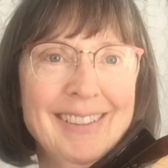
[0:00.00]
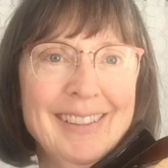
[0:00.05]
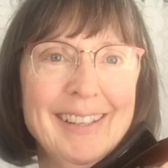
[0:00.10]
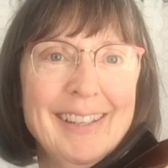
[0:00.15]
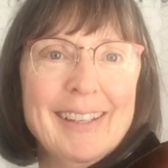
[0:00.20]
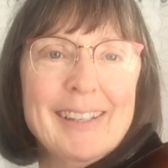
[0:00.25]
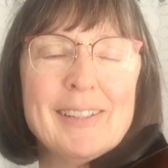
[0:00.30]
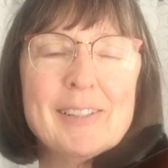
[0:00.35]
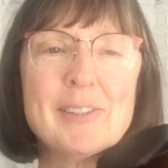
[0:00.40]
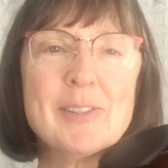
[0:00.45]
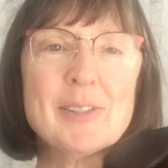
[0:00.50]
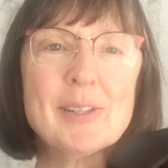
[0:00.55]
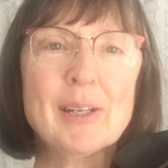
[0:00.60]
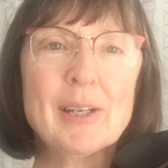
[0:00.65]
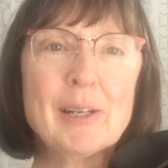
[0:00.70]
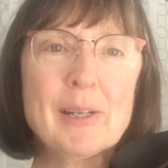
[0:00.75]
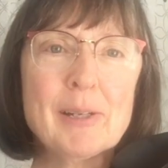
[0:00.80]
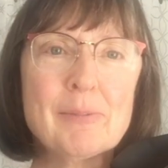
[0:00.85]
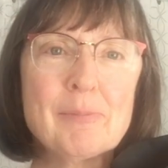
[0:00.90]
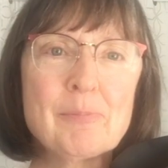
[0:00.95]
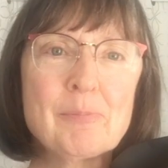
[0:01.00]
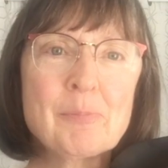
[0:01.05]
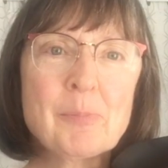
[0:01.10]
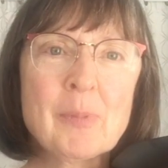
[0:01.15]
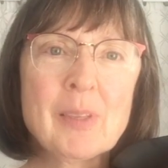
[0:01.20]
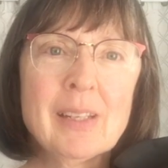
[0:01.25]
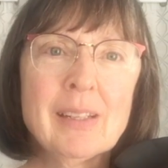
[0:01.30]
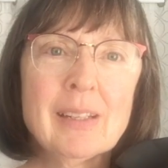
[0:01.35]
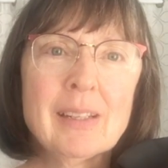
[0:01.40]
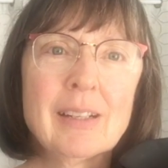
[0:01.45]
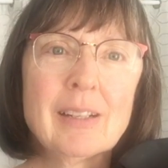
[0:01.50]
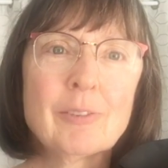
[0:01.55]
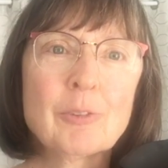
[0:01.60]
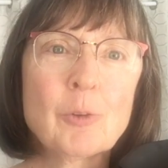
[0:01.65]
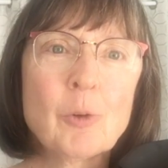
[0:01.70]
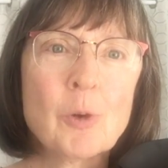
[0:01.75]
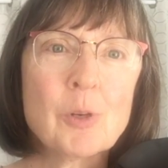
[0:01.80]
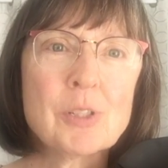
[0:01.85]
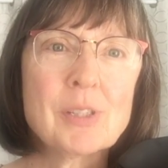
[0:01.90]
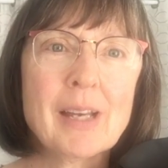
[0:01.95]
And of
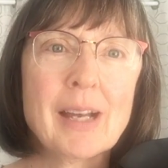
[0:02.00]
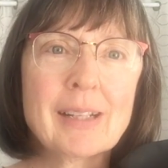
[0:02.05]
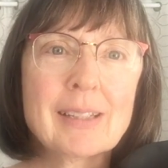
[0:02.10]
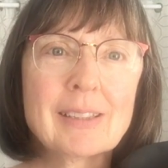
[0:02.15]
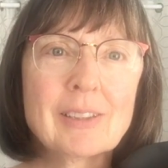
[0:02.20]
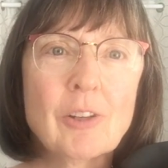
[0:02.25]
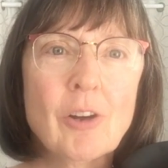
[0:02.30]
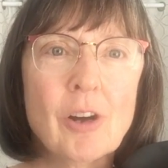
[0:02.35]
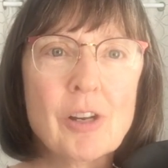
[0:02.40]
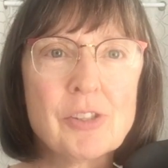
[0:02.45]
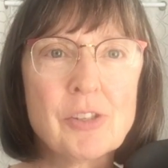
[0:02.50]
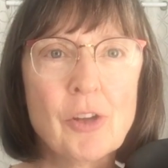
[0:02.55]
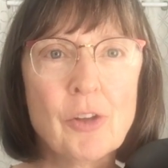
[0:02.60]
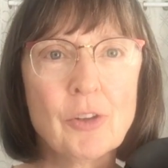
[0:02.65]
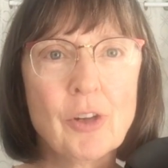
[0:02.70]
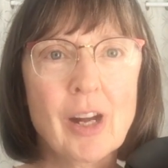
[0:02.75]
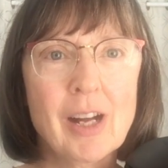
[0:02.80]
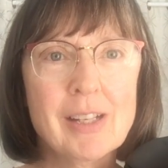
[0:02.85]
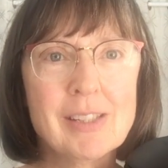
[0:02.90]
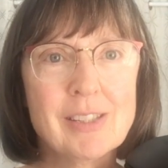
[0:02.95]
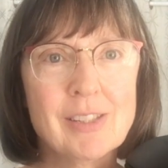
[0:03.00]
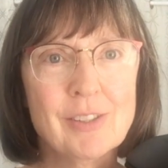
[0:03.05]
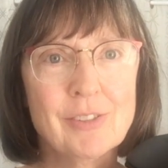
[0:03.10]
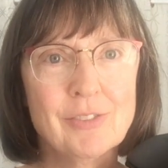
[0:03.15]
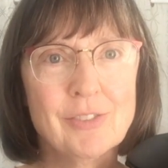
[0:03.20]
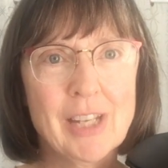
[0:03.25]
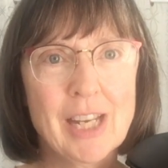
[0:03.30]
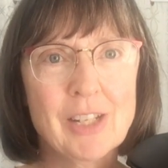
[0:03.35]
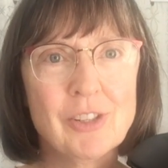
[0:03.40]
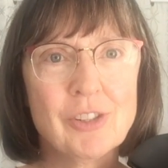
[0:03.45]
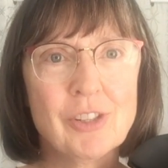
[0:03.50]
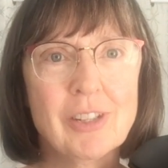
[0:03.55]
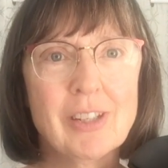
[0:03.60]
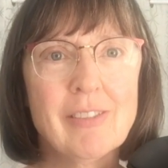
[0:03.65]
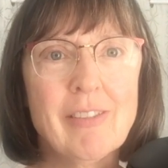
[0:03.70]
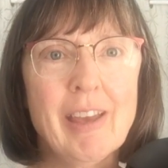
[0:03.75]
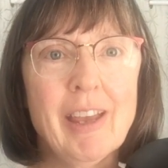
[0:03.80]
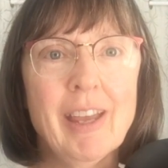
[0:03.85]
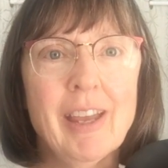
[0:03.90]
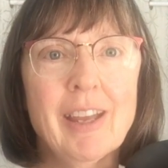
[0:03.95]
course that can cause all kinds of tension in
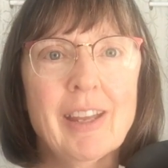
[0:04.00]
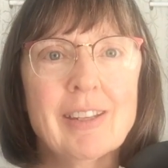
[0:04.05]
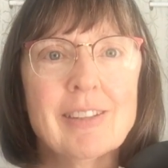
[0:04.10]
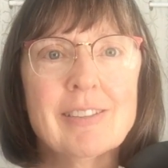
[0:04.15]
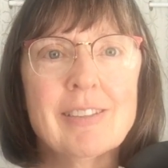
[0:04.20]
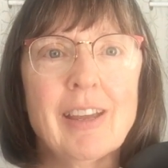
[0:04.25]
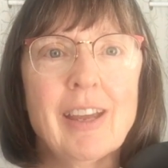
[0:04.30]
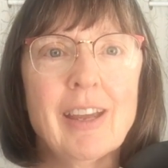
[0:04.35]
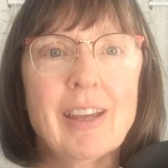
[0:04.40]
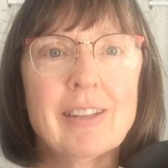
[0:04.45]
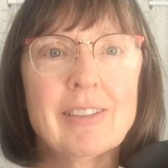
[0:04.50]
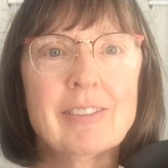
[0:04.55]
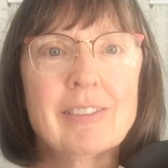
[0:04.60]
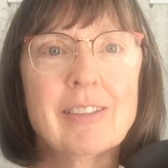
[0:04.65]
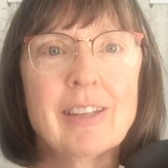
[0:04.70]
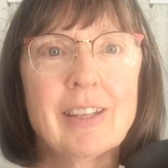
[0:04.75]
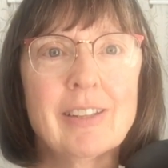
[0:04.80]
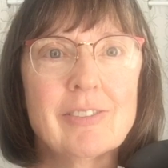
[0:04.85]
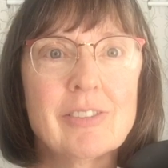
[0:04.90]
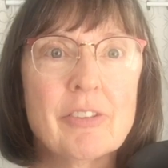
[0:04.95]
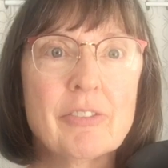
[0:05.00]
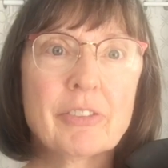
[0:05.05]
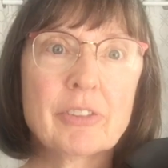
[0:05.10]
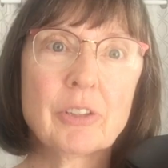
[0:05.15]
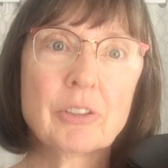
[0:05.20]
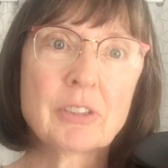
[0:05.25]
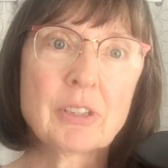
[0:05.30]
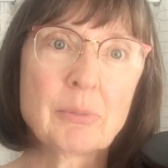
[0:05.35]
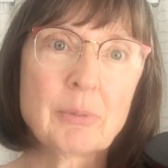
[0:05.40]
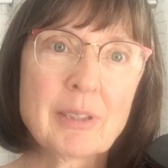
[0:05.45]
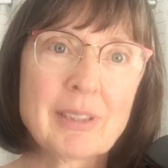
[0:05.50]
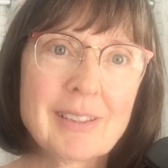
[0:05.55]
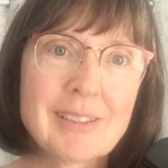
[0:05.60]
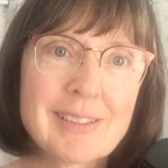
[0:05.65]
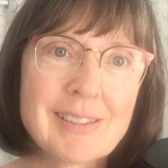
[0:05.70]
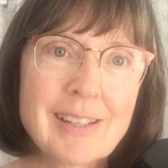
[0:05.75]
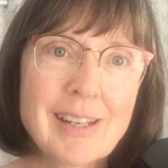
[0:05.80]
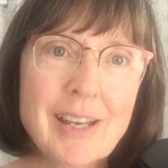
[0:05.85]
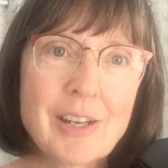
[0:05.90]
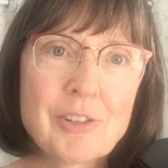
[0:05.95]
the hand and then difficulty with
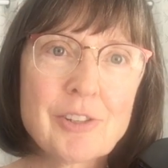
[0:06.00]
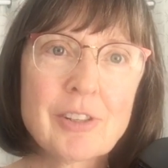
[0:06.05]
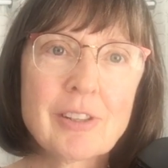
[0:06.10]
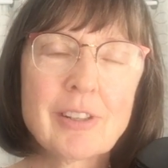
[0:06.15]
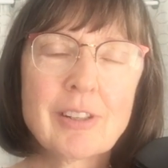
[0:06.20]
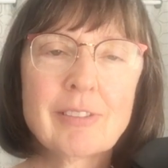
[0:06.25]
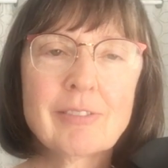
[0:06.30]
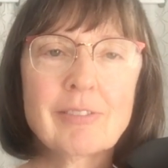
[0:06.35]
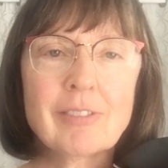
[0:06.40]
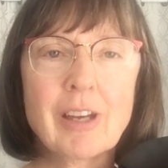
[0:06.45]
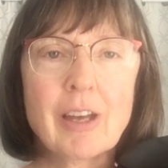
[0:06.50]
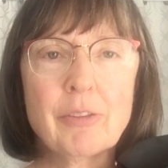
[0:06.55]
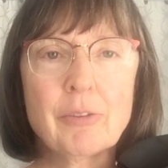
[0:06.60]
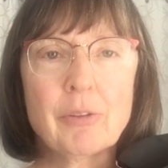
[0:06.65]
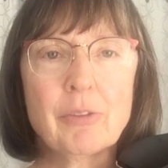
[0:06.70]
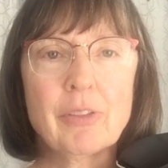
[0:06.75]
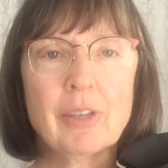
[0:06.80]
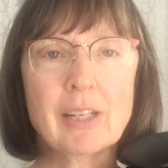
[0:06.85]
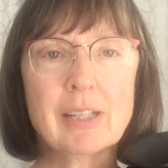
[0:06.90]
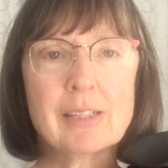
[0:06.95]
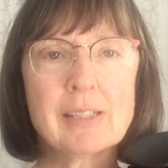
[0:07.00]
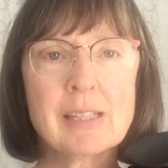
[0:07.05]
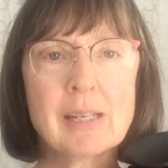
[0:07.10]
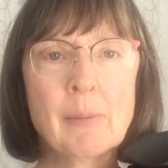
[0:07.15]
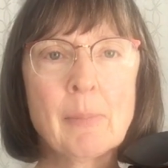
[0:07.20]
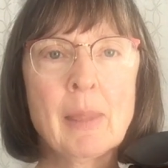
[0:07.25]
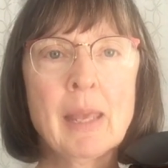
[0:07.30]
intonation and other things.